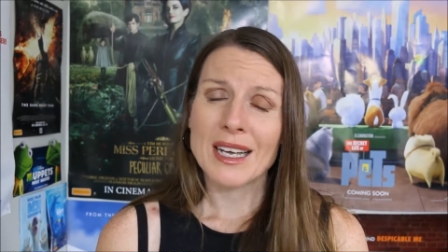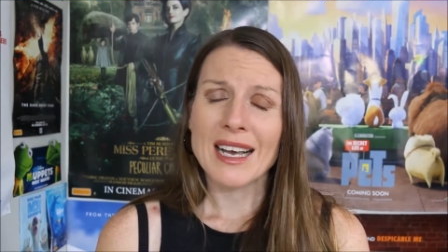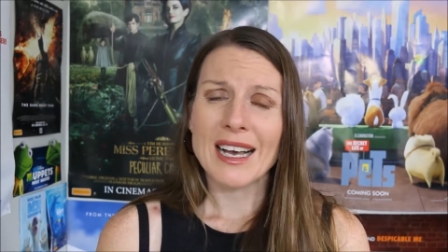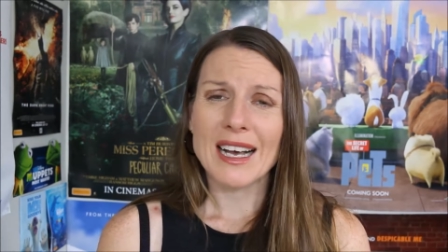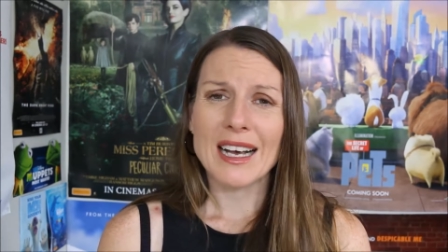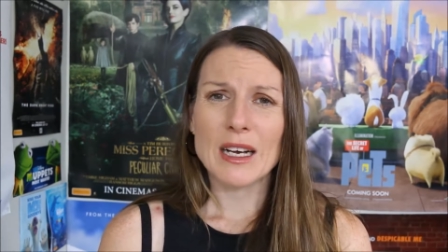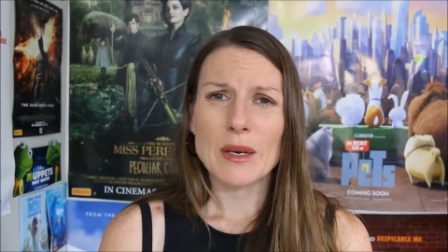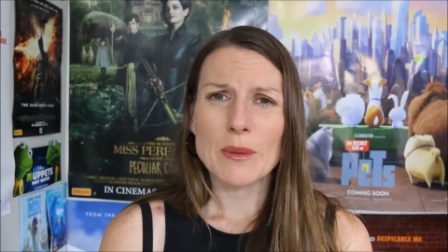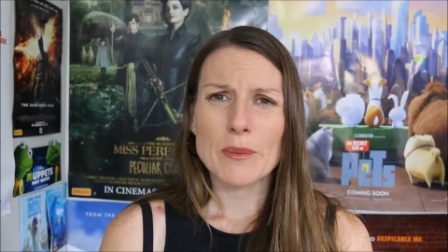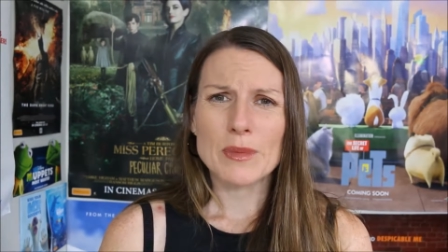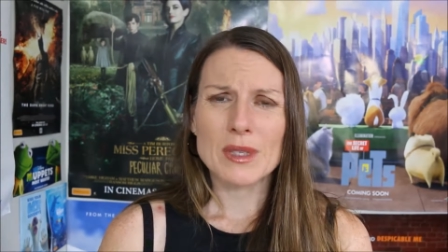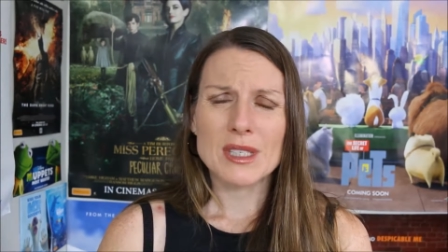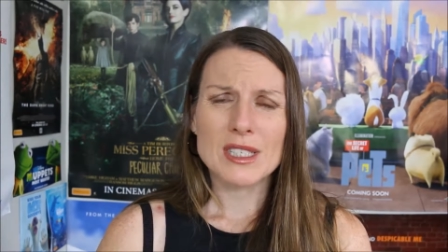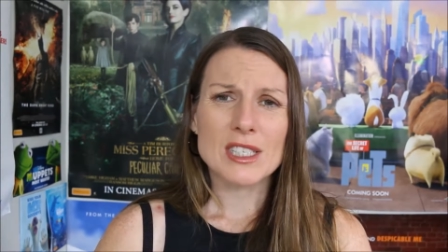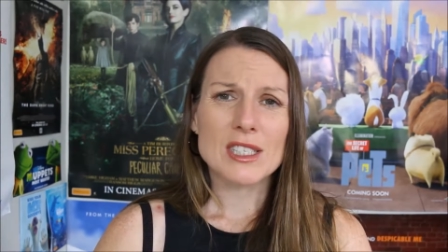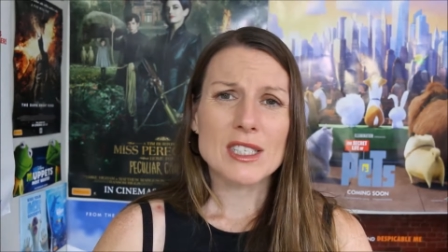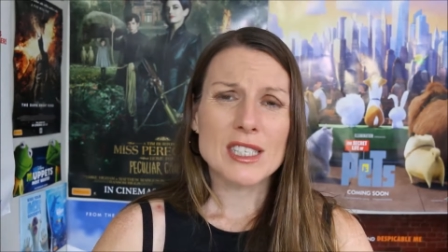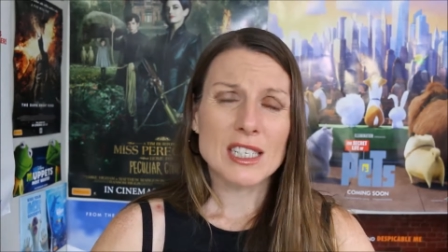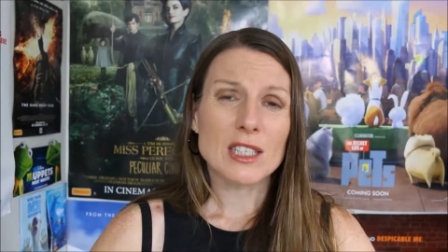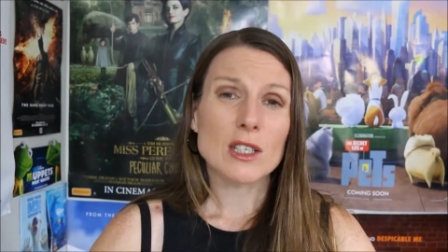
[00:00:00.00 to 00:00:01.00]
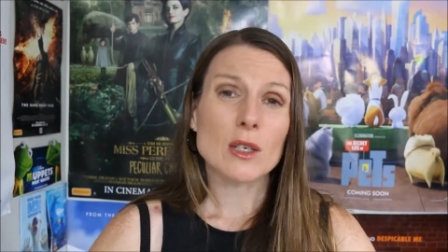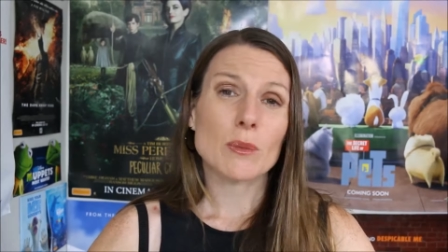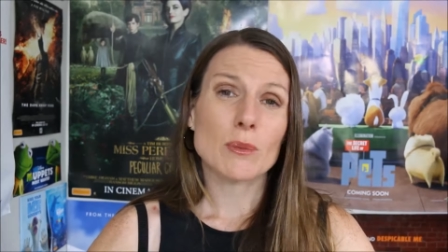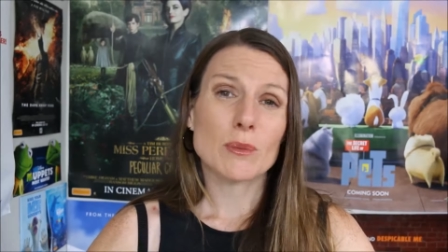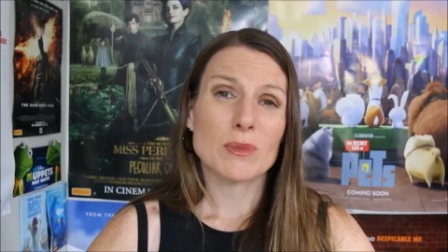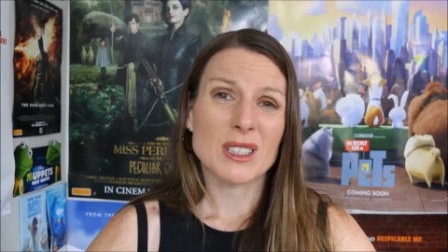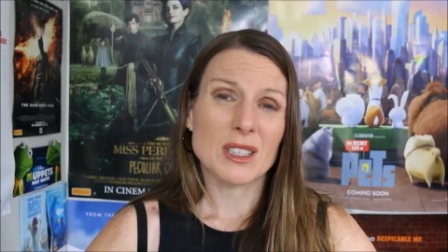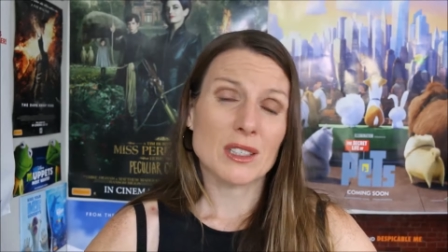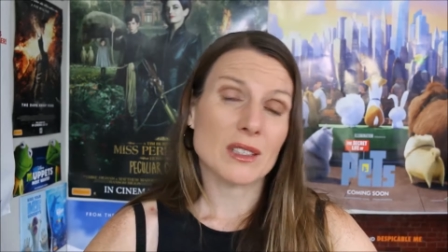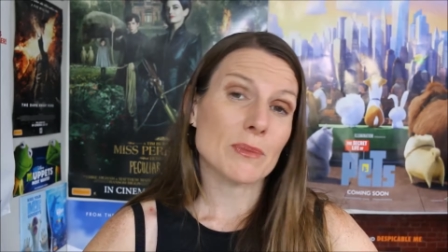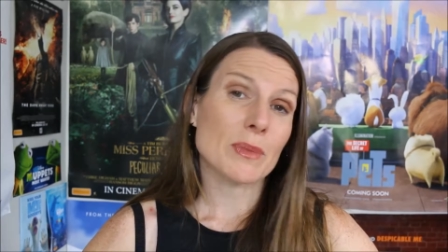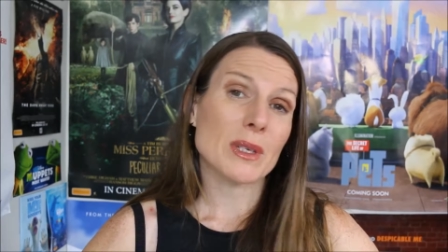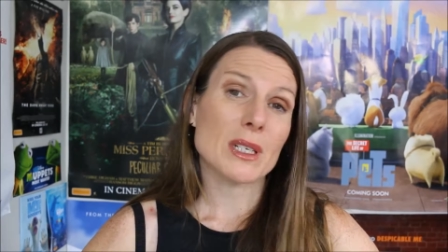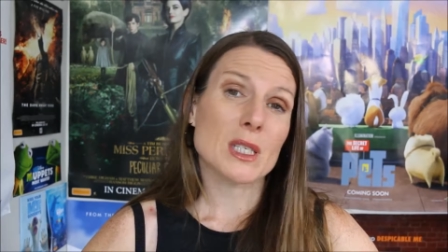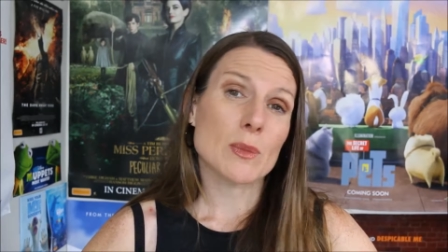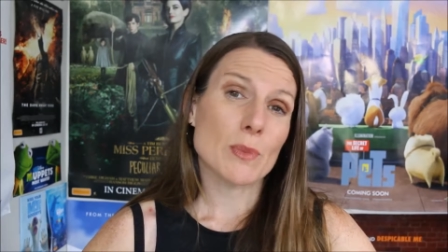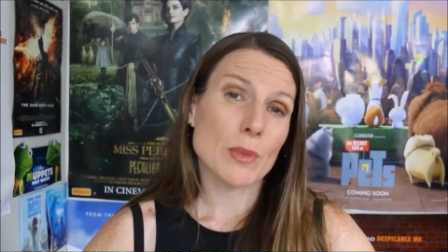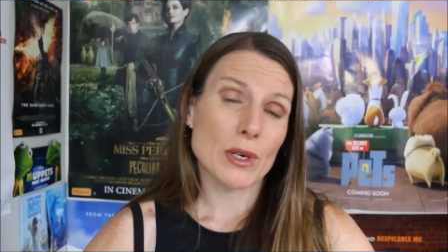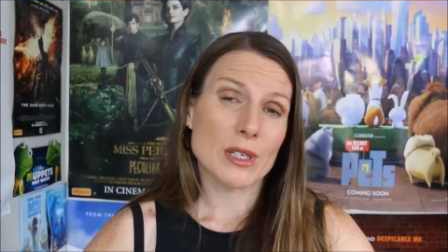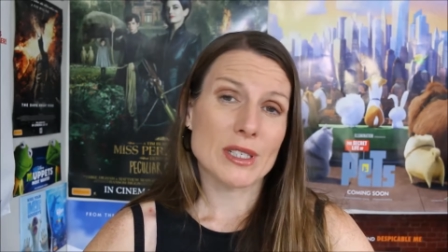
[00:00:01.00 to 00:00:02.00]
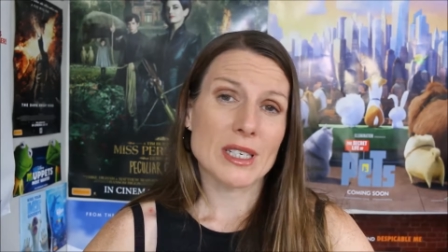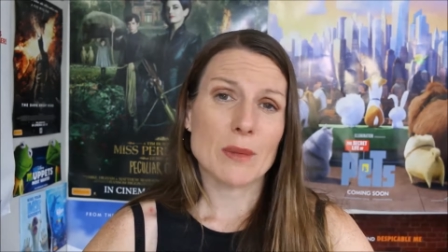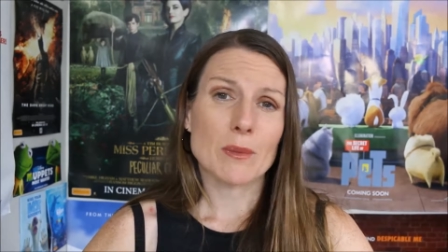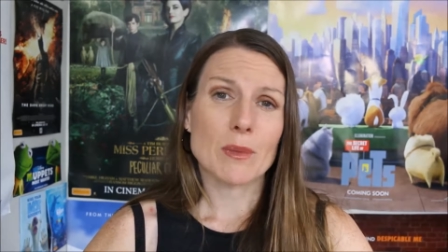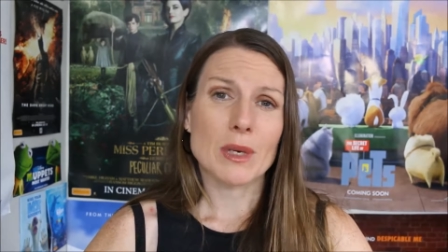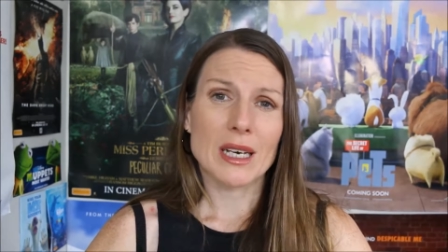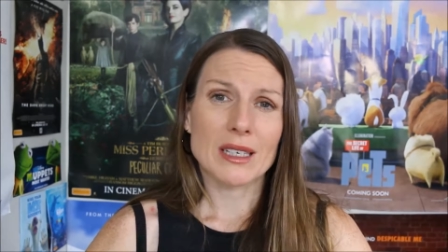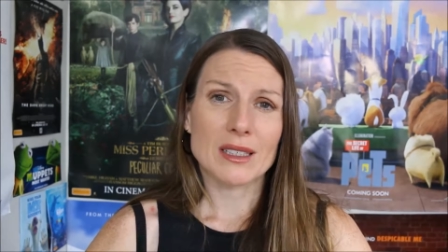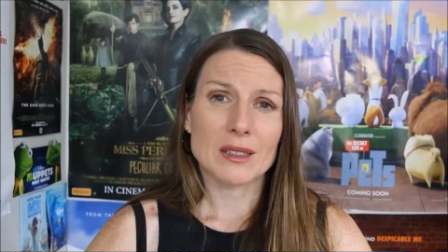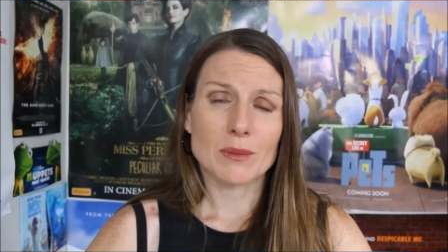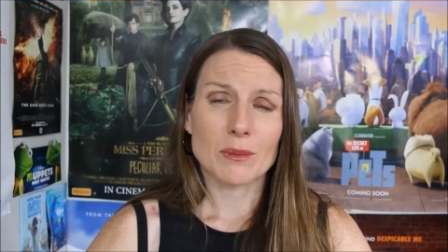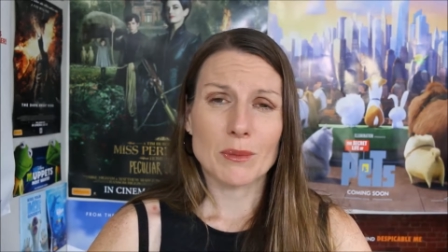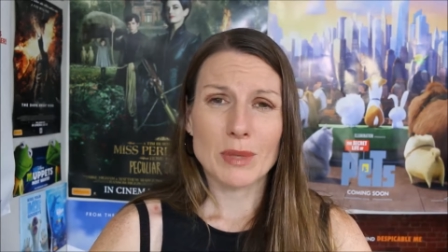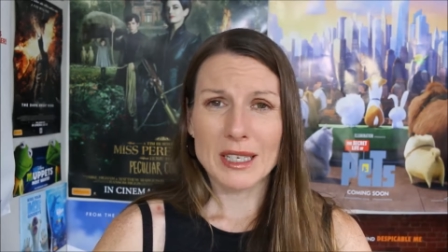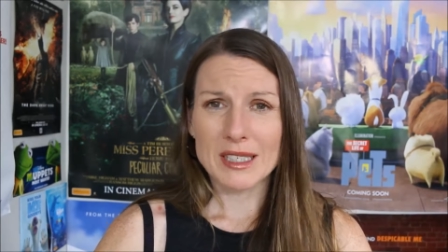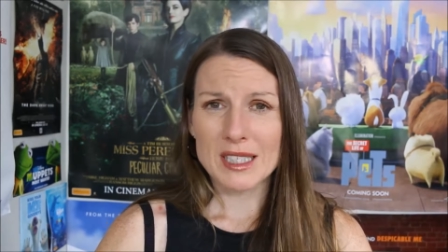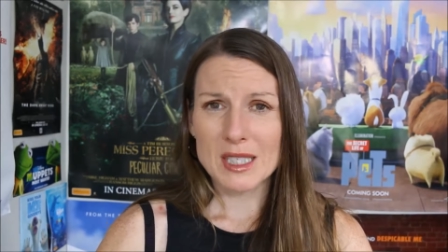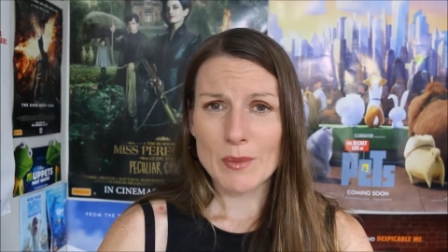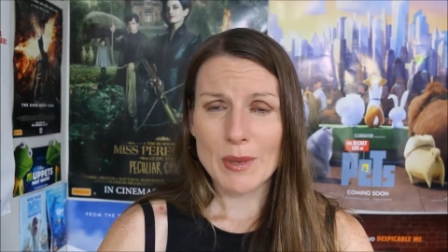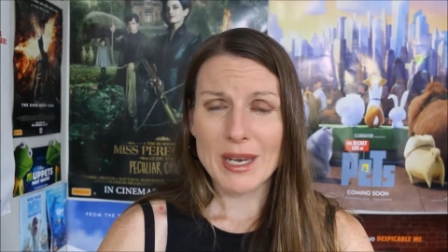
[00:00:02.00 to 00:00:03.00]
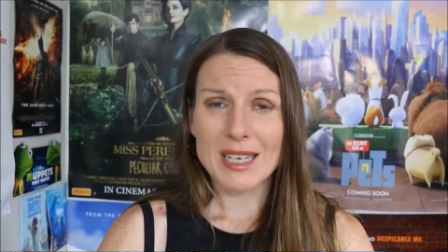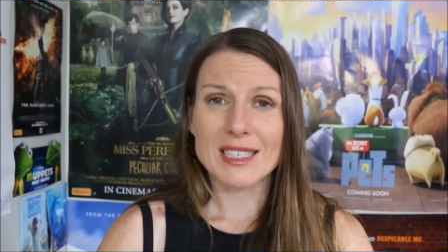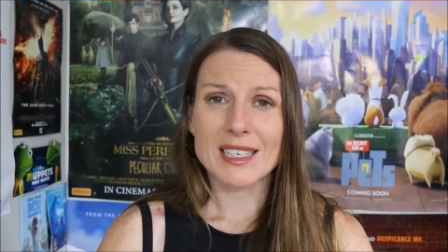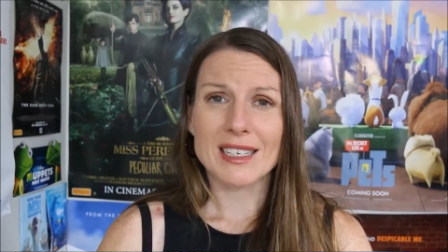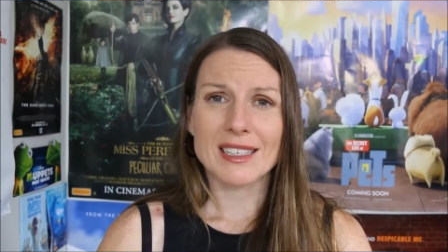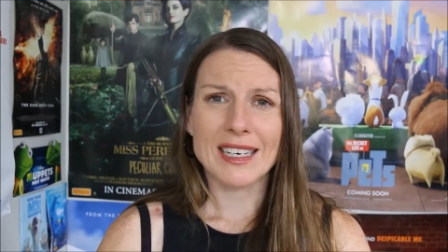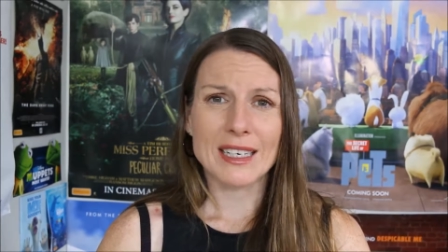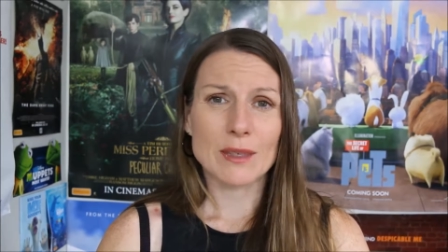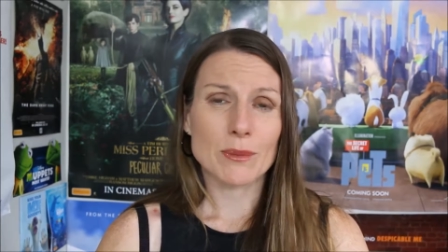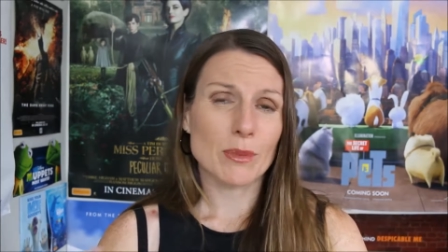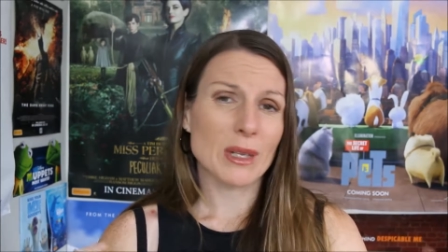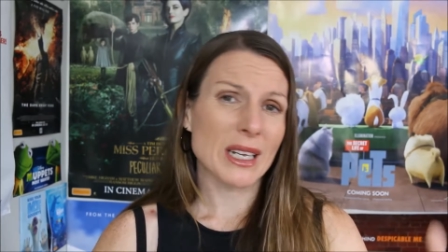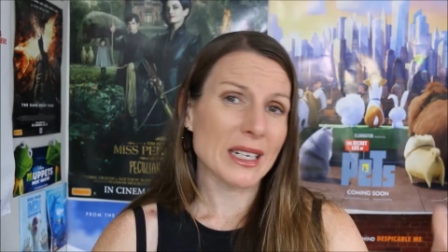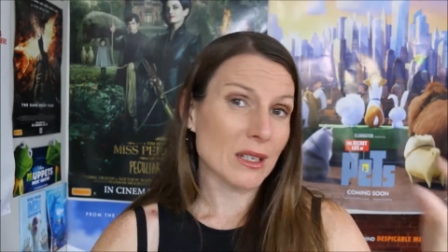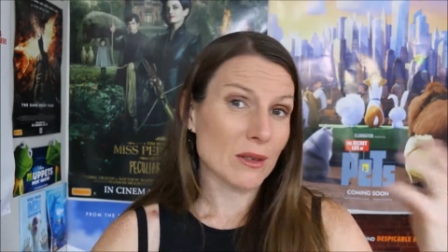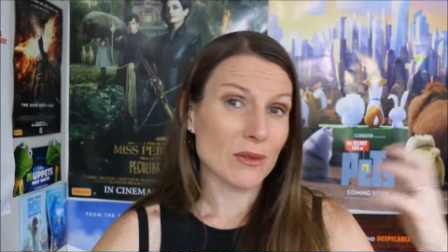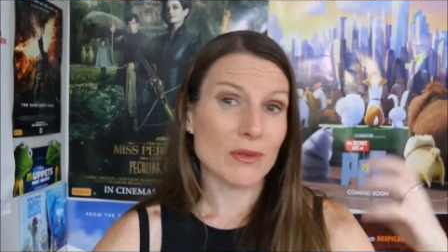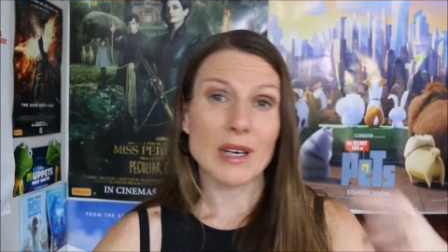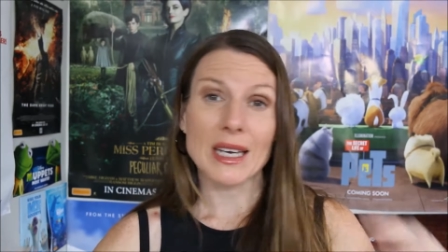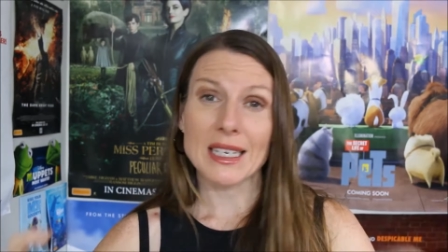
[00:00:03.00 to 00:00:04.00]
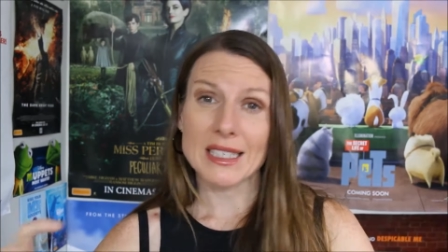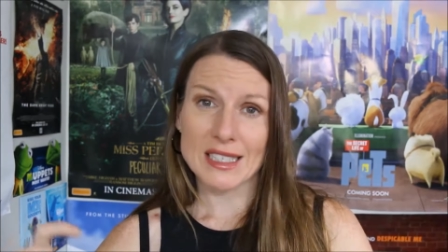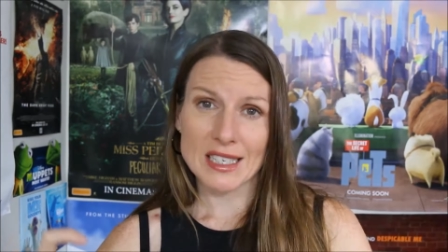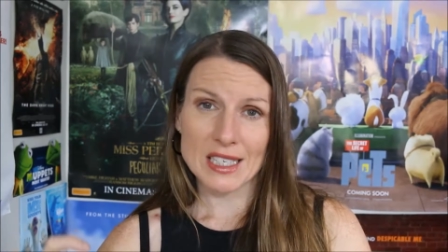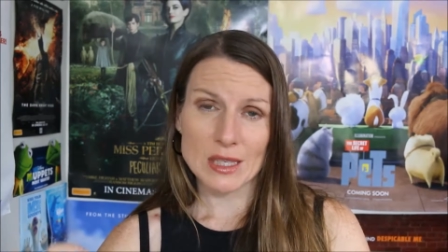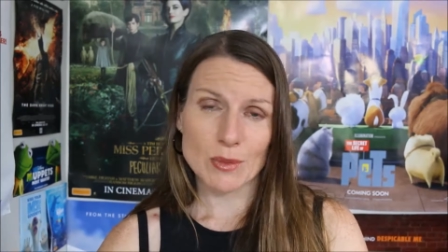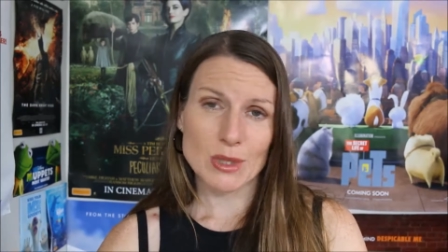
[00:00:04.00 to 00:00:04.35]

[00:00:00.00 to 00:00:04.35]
You see a little, you know, a bit of spurting blood and blood spatter and bloodied faces,